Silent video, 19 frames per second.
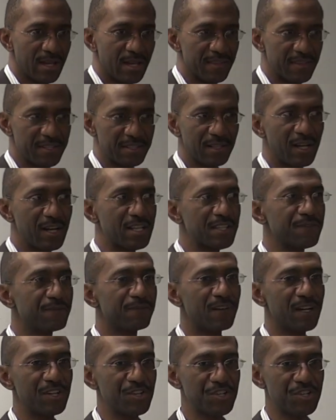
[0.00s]
and this client's
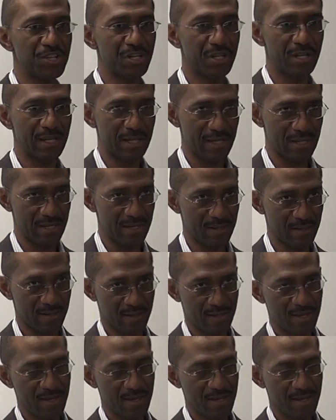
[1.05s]
functioning